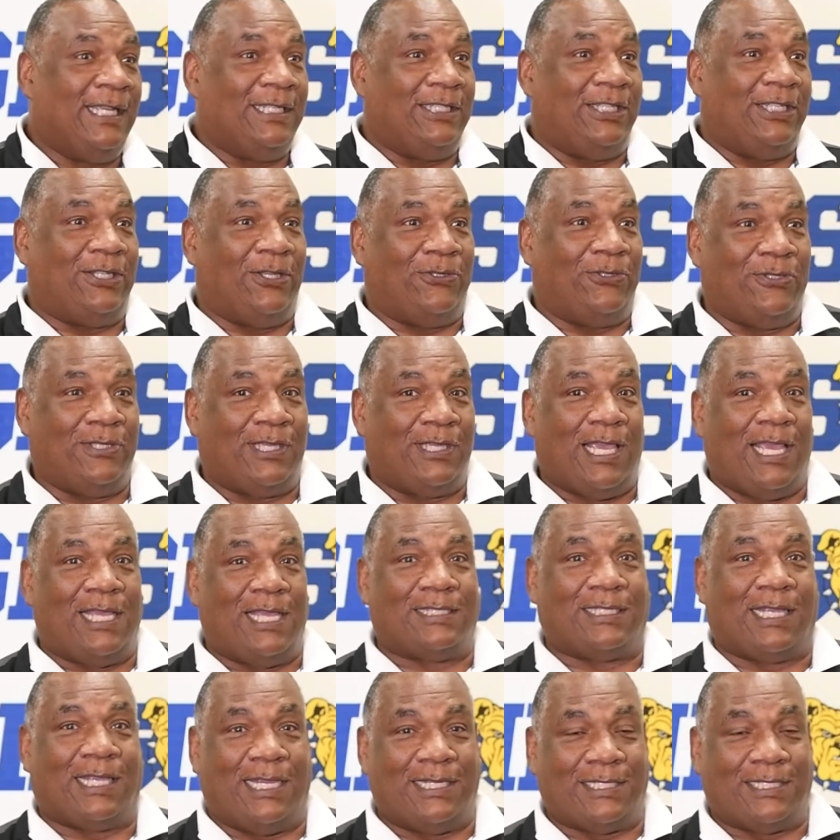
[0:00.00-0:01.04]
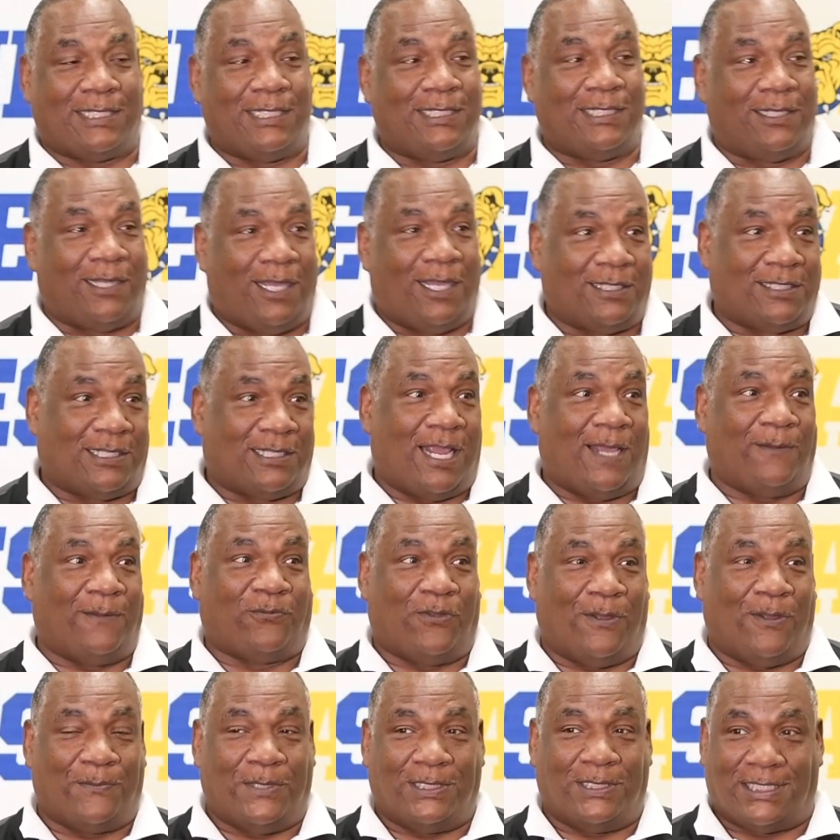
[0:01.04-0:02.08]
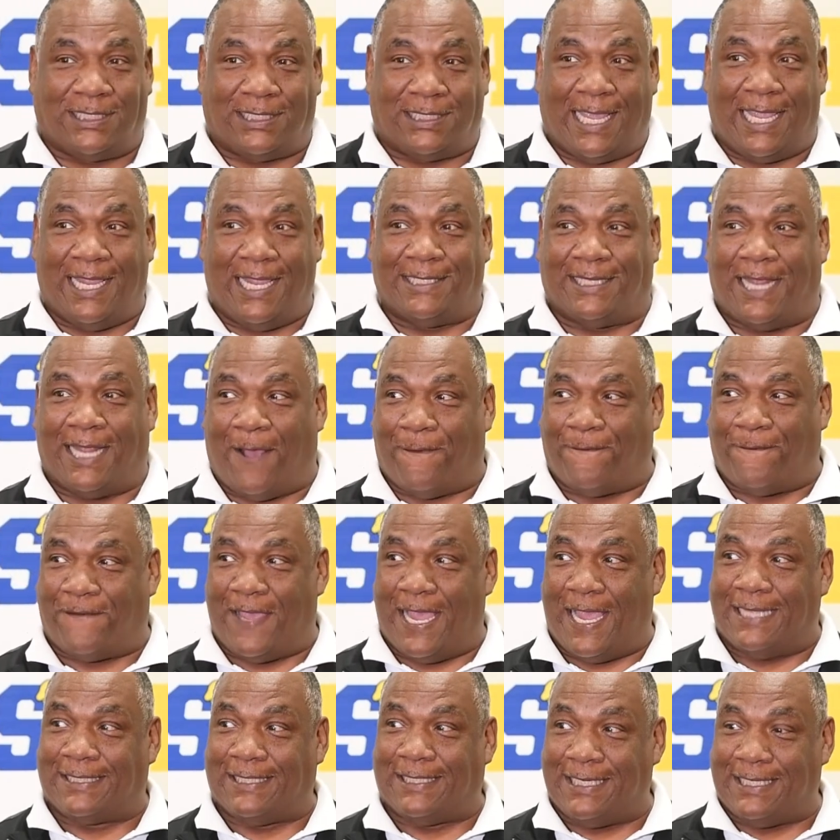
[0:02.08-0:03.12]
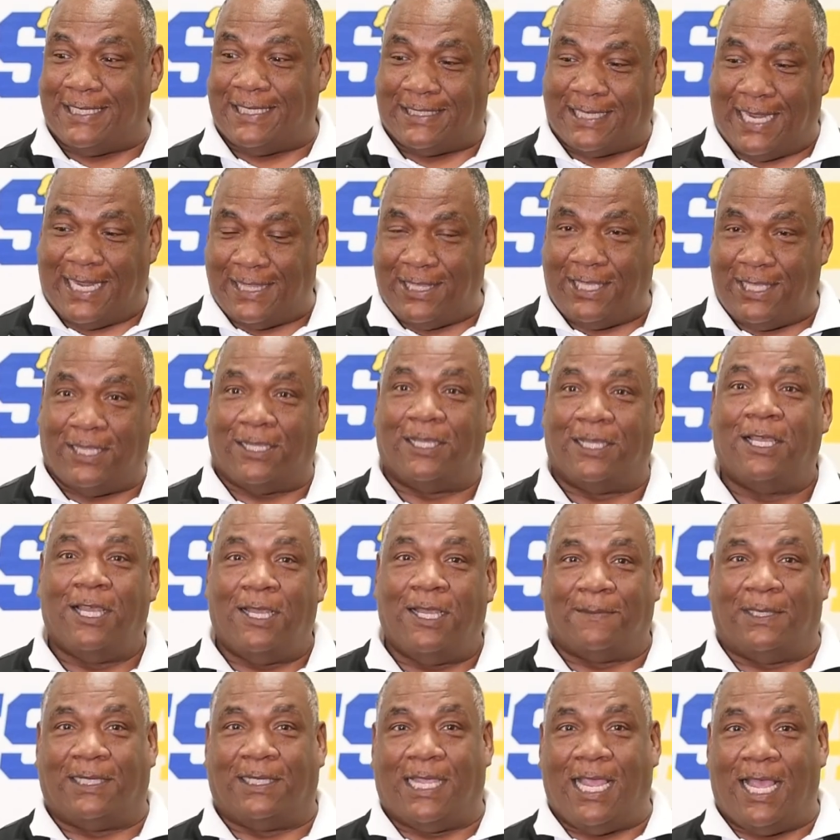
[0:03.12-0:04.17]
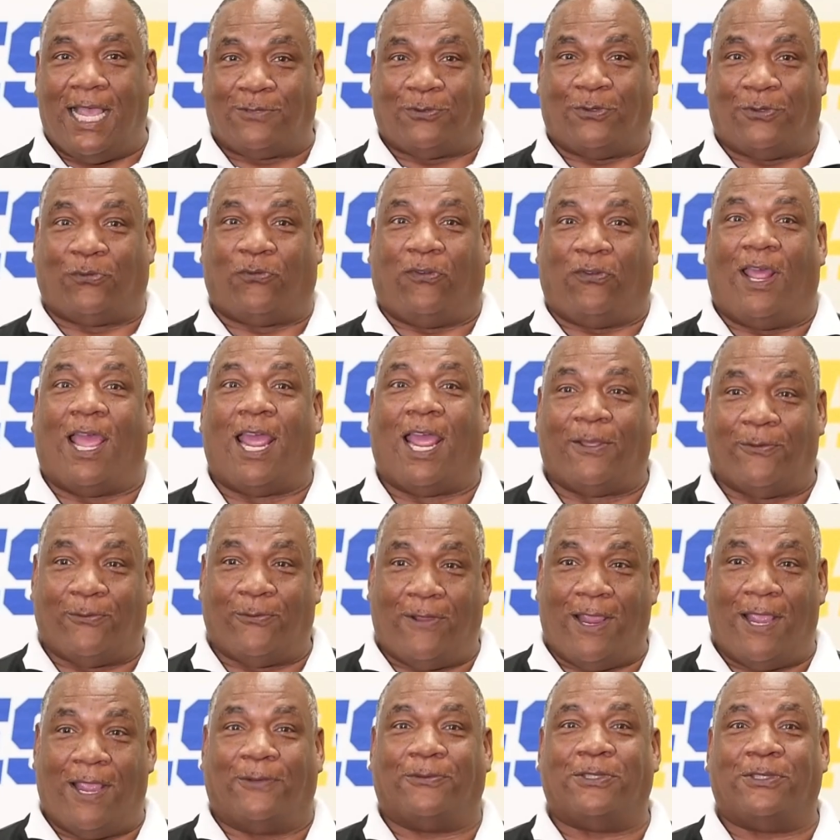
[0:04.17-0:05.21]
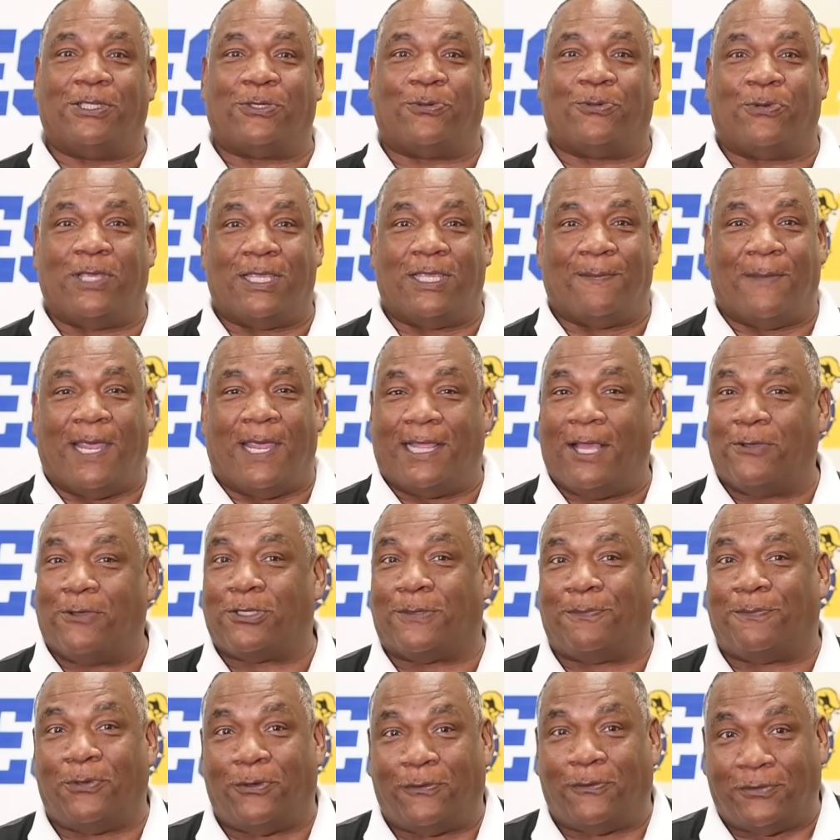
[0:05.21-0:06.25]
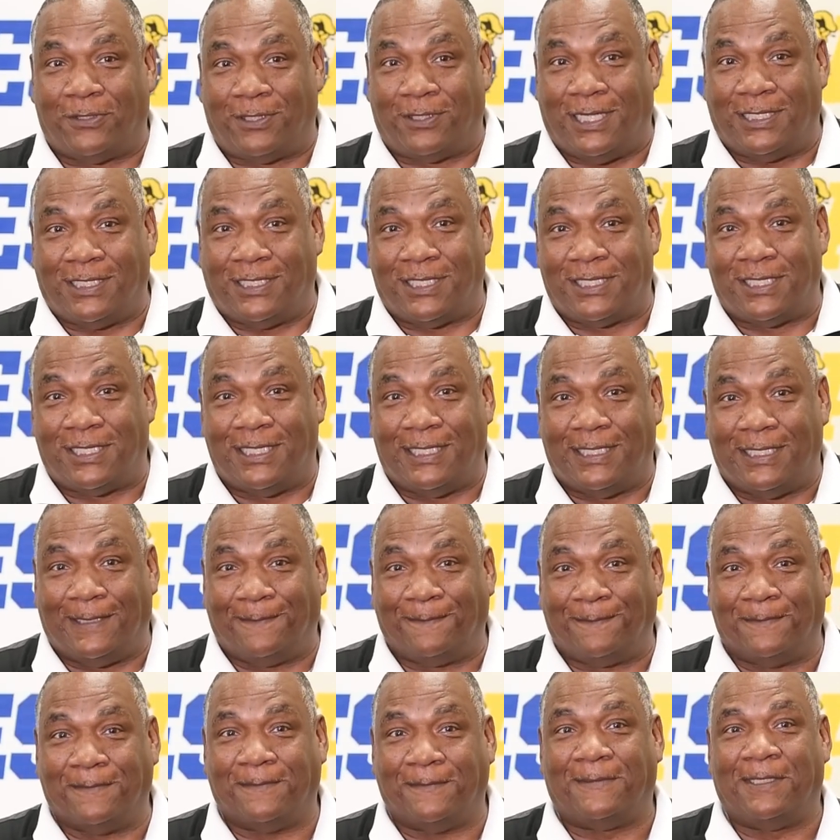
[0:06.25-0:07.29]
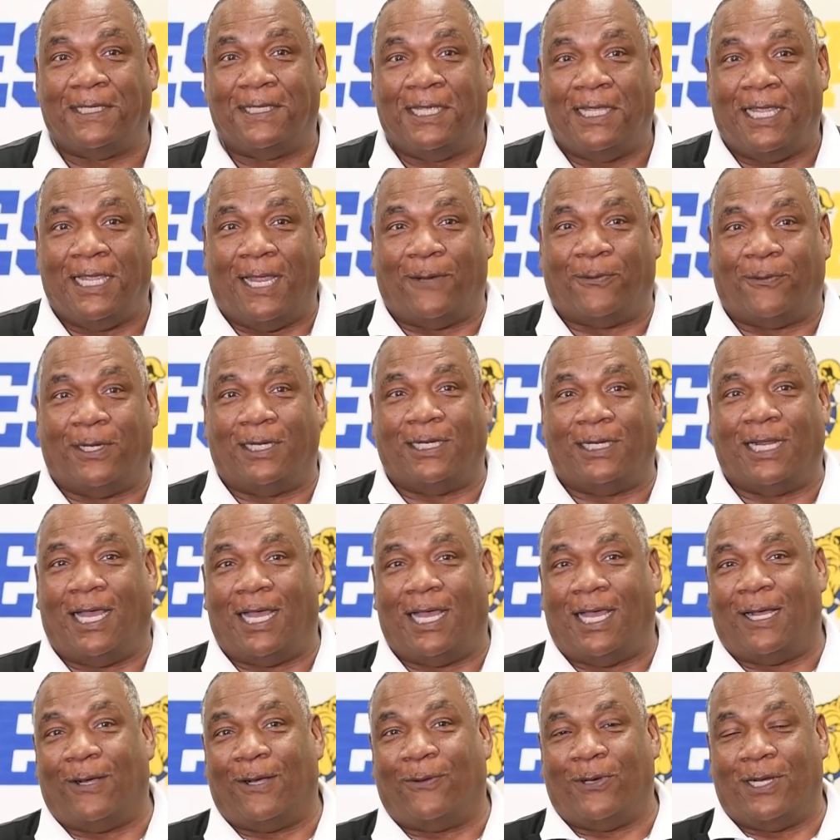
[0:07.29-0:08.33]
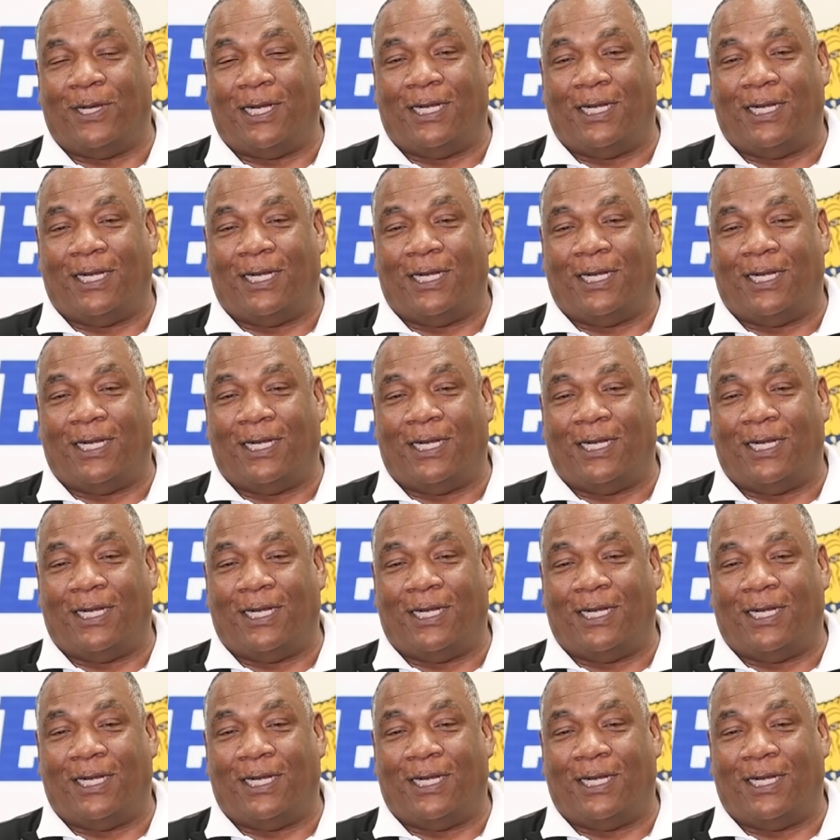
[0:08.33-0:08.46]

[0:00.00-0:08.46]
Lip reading: You guys can't see a lot of times from the stands how fast it is out there, but guys was flying around this week, man. That was a beautiful thing to see. And when the